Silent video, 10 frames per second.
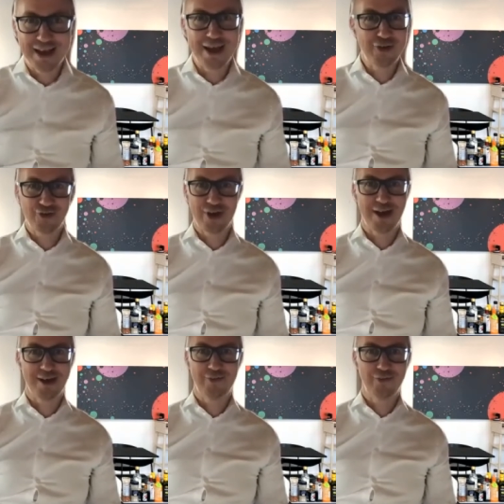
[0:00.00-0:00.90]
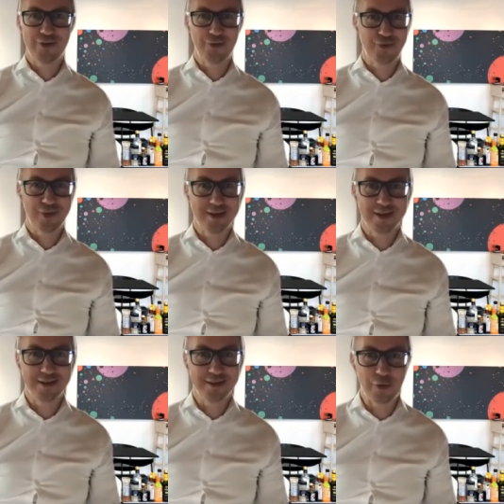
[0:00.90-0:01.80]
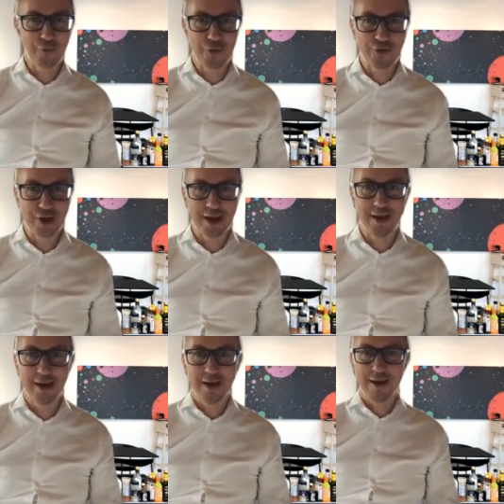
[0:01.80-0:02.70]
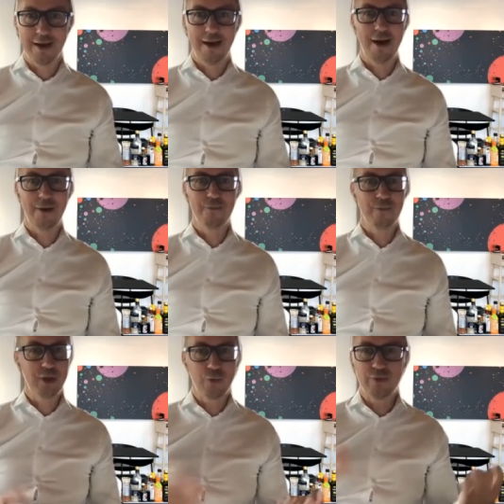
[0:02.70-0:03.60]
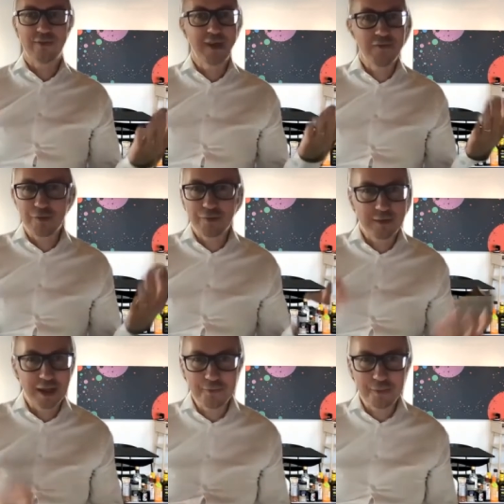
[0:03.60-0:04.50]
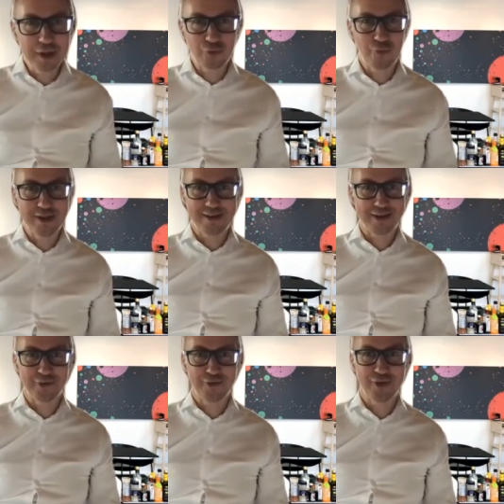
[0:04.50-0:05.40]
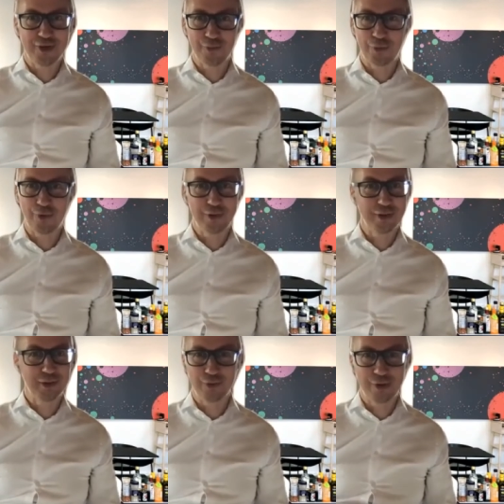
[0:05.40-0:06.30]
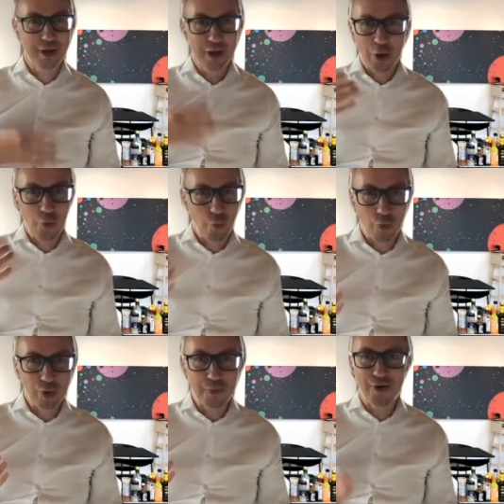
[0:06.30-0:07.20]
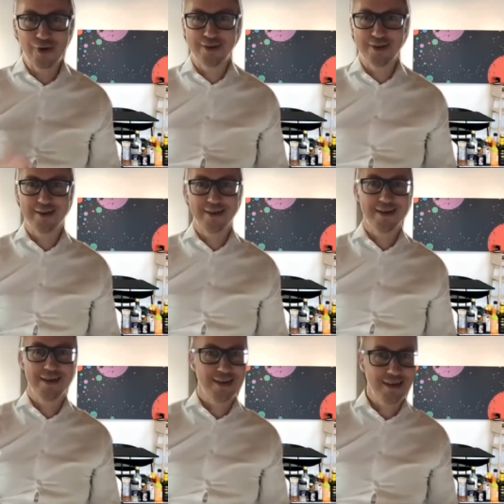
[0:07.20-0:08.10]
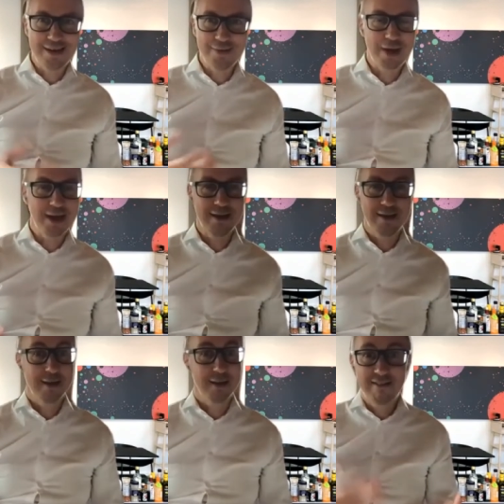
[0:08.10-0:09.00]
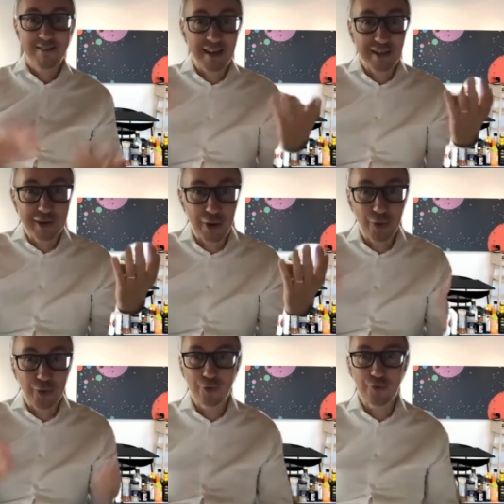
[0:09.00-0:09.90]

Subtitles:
Asia is using Neo4j. 7 of the 10 biggest retailers in the world, including Walmart and eBay. Telcos,